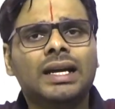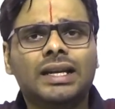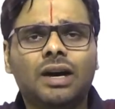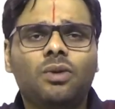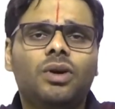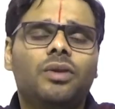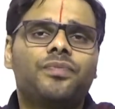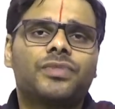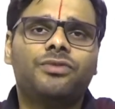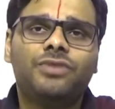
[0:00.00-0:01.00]
Now,
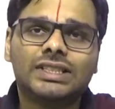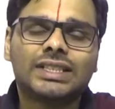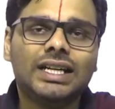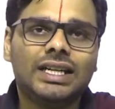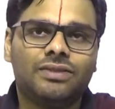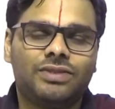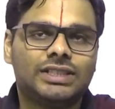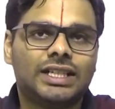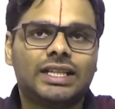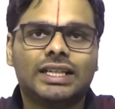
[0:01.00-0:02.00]
fiscal
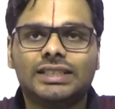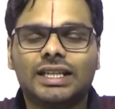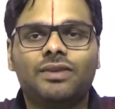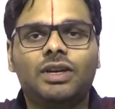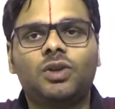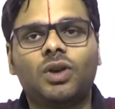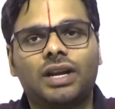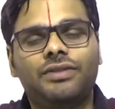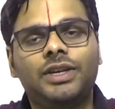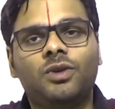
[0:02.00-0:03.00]
deficit is equal to
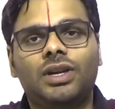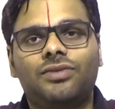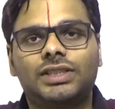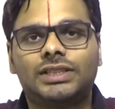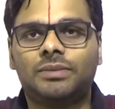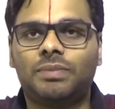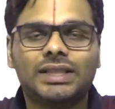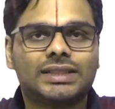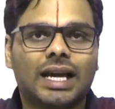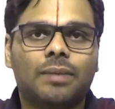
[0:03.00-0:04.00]
revenue deficit
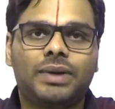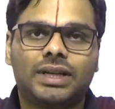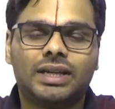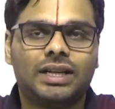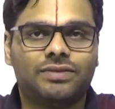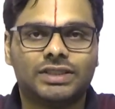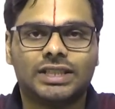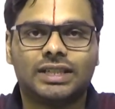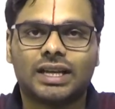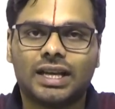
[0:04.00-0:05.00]
plus capital
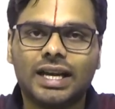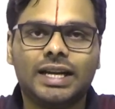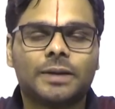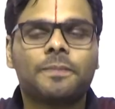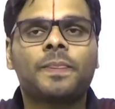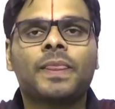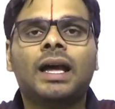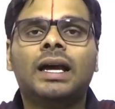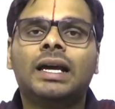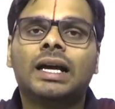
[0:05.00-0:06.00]
deficit, right?
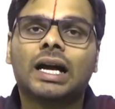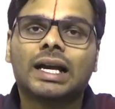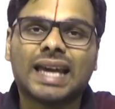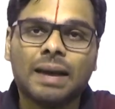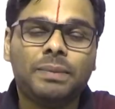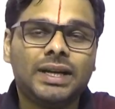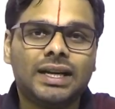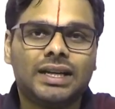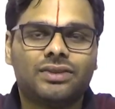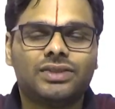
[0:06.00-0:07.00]

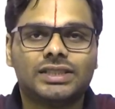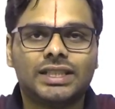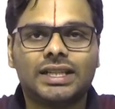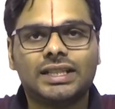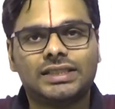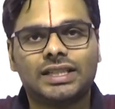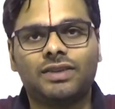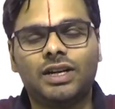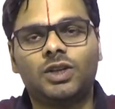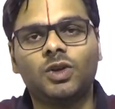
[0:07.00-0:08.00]
Capital deficit is
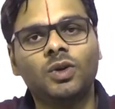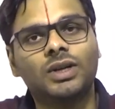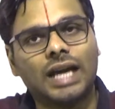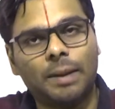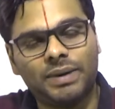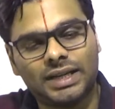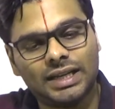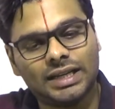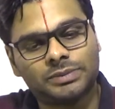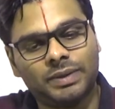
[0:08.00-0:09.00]
equal to capital
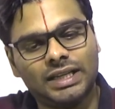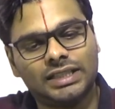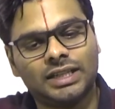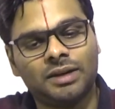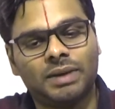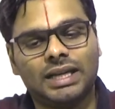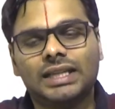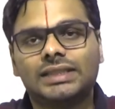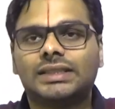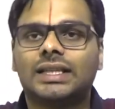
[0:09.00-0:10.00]
expenditure
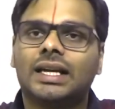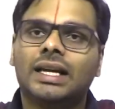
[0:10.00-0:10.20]
minus